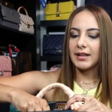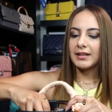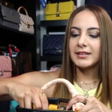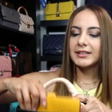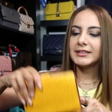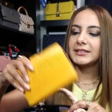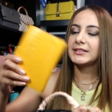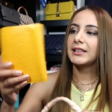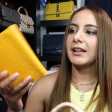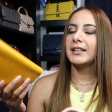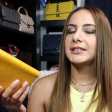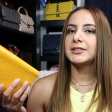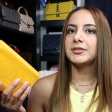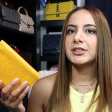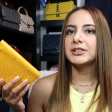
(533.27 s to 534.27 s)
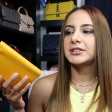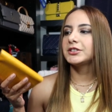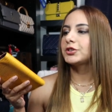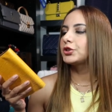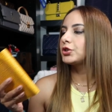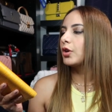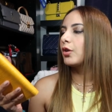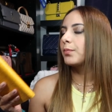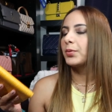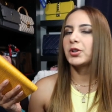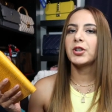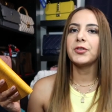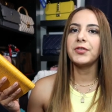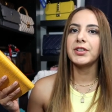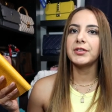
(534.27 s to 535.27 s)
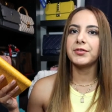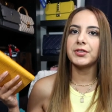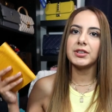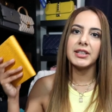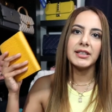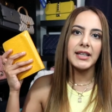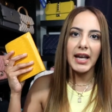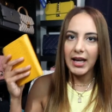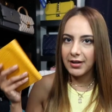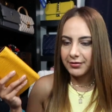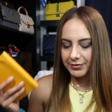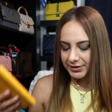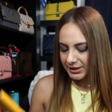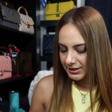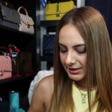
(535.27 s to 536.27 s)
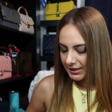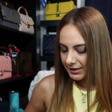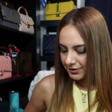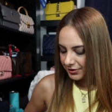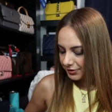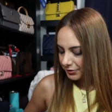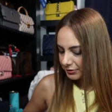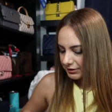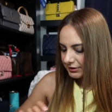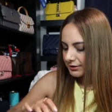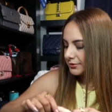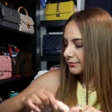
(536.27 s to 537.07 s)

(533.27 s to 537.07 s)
the size of this is so perfect for like everyday use.